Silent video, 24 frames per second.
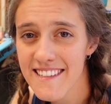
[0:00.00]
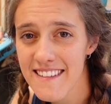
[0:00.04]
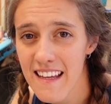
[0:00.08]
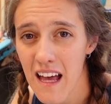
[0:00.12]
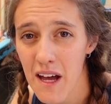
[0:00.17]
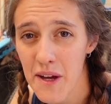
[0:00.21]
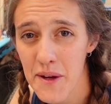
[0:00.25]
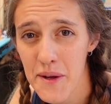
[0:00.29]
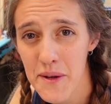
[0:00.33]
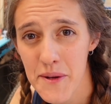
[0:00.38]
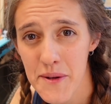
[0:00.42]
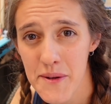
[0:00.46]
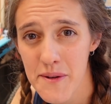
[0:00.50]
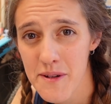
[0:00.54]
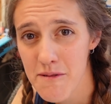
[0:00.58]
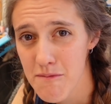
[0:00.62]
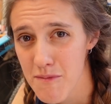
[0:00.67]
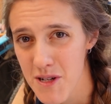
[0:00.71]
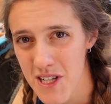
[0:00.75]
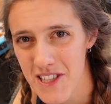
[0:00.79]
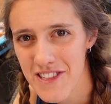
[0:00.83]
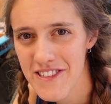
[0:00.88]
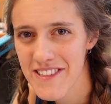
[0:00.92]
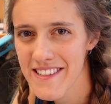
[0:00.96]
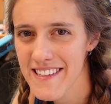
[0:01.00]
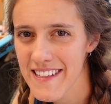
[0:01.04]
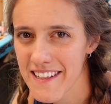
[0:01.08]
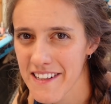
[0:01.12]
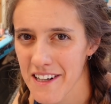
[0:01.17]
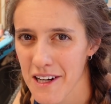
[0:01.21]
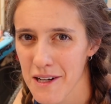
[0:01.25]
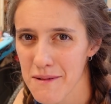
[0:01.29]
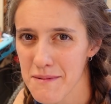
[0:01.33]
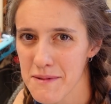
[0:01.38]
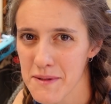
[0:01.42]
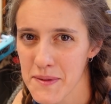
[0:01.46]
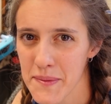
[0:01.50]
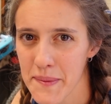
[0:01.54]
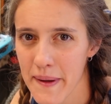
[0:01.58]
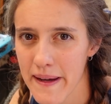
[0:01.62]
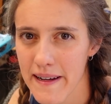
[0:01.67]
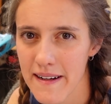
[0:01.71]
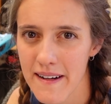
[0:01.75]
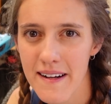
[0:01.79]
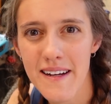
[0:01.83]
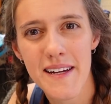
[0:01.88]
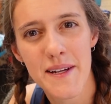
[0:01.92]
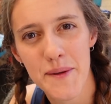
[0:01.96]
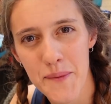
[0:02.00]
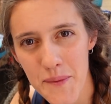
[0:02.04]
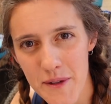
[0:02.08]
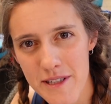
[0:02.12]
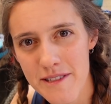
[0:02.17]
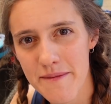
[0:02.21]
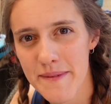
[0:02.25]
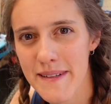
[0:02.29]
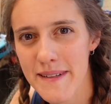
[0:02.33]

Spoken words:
is how you do an emergency carbon repair in 1